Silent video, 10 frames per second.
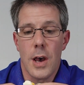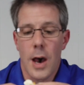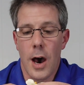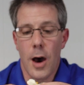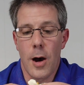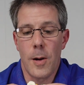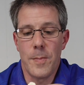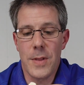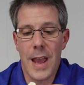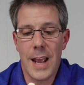
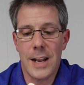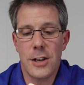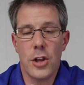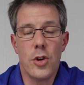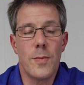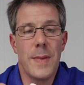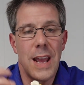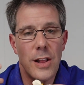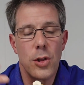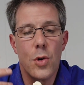um, and you may
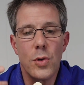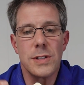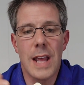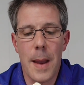lose that